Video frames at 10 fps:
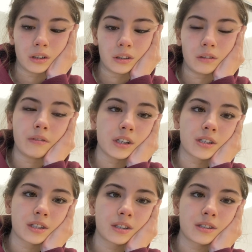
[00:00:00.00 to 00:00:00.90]

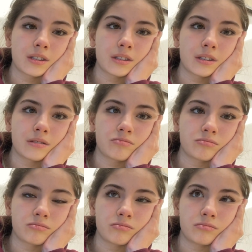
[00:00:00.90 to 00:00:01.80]
was
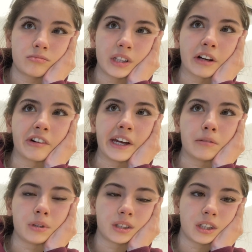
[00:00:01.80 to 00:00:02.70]

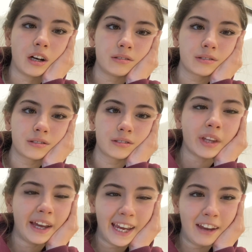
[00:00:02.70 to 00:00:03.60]
incredibly tough.
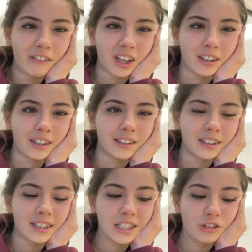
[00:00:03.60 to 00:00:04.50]
Even in
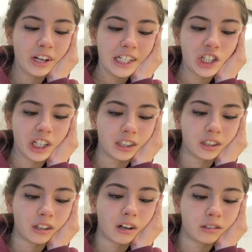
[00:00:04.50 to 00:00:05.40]
the situation the
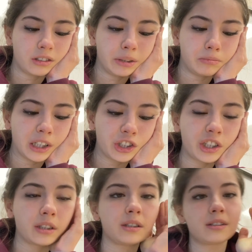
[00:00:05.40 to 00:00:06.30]
doctor I
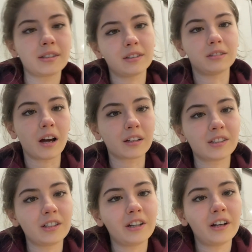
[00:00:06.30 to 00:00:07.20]
mentioned, the
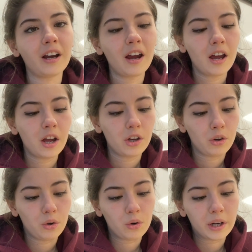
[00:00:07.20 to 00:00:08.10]
doctor
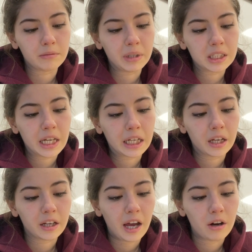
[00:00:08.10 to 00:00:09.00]
who had been
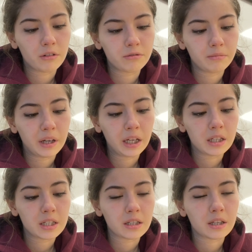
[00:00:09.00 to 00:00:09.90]
taking care of me
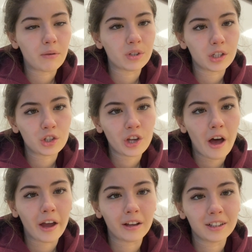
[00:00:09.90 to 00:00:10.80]
since I was a
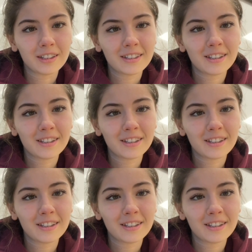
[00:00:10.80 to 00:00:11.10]
child,